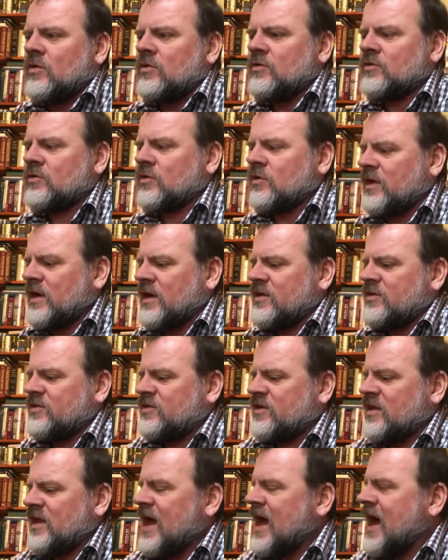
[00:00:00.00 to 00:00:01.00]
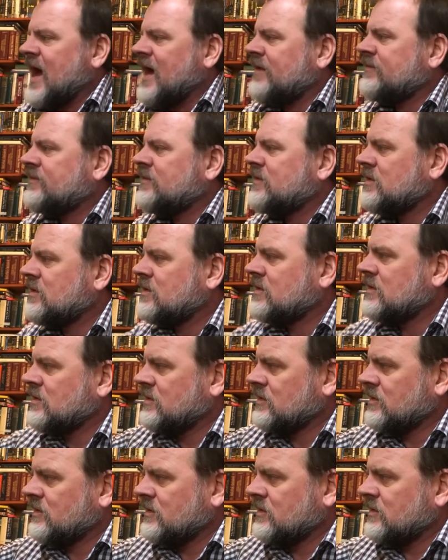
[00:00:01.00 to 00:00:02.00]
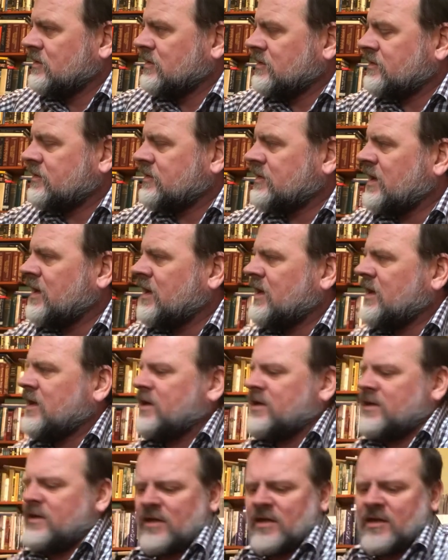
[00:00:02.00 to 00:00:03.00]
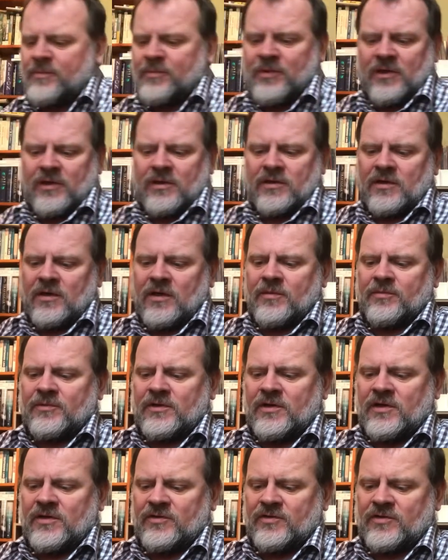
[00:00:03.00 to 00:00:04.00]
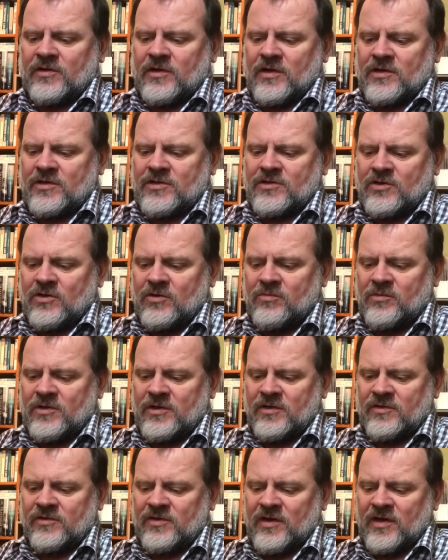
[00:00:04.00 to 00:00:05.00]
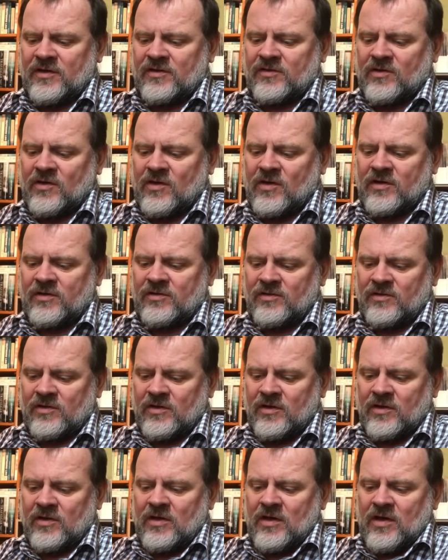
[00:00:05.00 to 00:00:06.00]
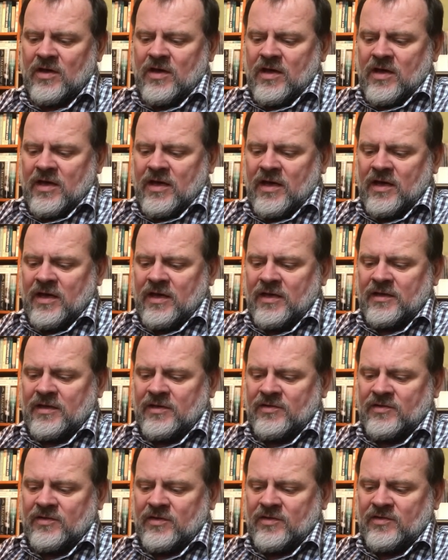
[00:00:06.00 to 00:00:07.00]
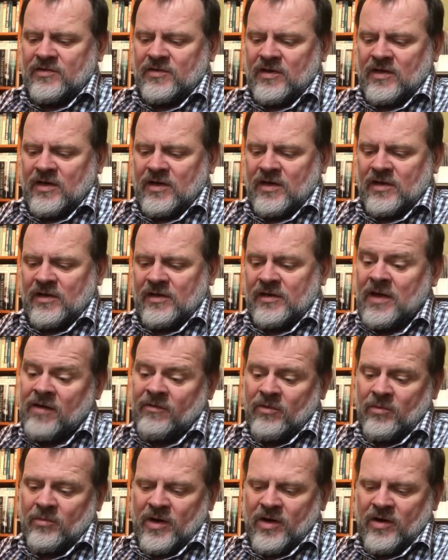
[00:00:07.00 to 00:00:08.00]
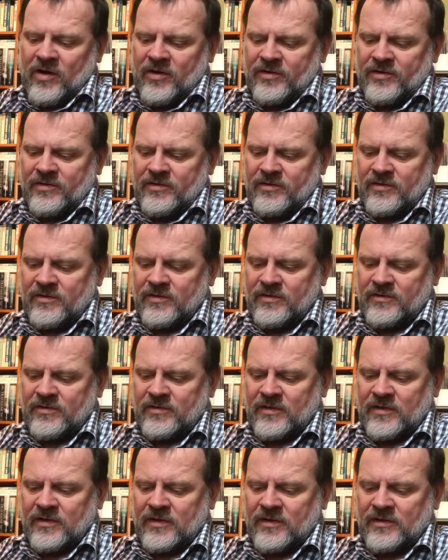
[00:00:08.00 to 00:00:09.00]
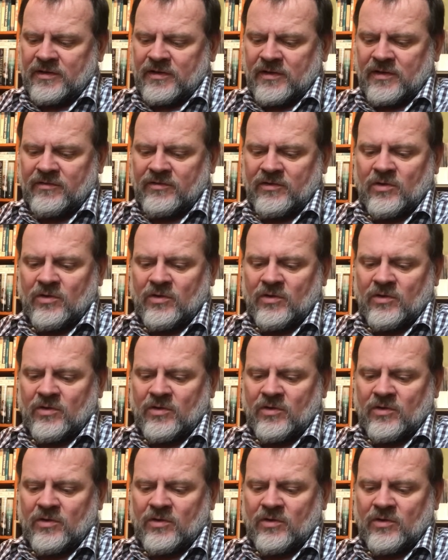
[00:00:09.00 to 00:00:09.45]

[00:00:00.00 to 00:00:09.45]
So there's that. Then I picked up this Schumann and Saint-Saëns. And this is Neville Mariner and the Cleveland